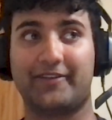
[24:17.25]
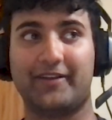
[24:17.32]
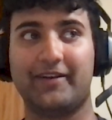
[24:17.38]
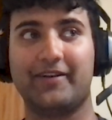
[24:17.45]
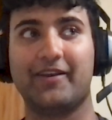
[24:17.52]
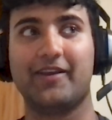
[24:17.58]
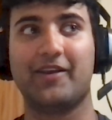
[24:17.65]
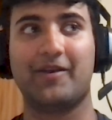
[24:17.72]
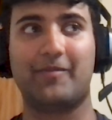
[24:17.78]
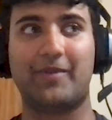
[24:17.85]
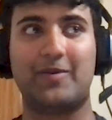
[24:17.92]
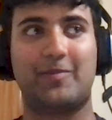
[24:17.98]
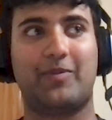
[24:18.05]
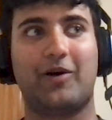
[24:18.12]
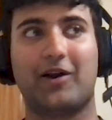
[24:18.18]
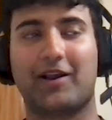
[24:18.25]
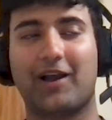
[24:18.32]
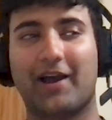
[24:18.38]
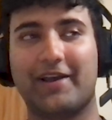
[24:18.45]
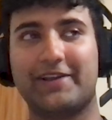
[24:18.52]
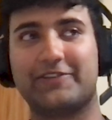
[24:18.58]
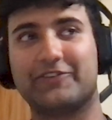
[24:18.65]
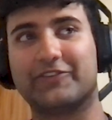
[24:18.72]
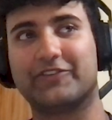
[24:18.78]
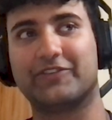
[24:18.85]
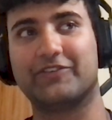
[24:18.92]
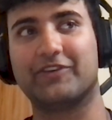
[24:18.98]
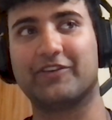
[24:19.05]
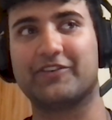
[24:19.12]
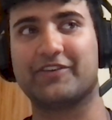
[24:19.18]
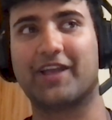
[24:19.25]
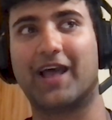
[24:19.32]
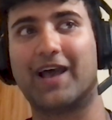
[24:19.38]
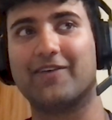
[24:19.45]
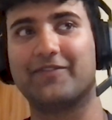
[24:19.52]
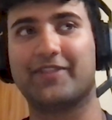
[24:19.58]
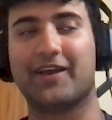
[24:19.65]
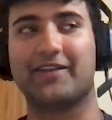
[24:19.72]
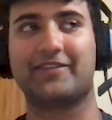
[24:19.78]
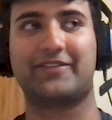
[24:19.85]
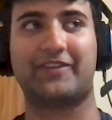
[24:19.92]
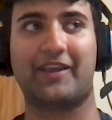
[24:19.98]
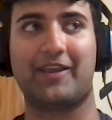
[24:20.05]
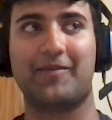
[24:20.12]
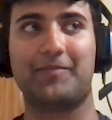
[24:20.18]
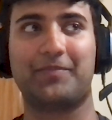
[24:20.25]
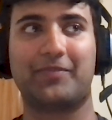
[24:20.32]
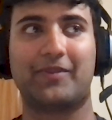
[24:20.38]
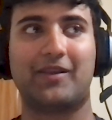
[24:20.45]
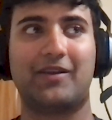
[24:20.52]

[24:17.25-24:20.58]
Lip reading: And maybe Park Hyatt just doesn't have that same,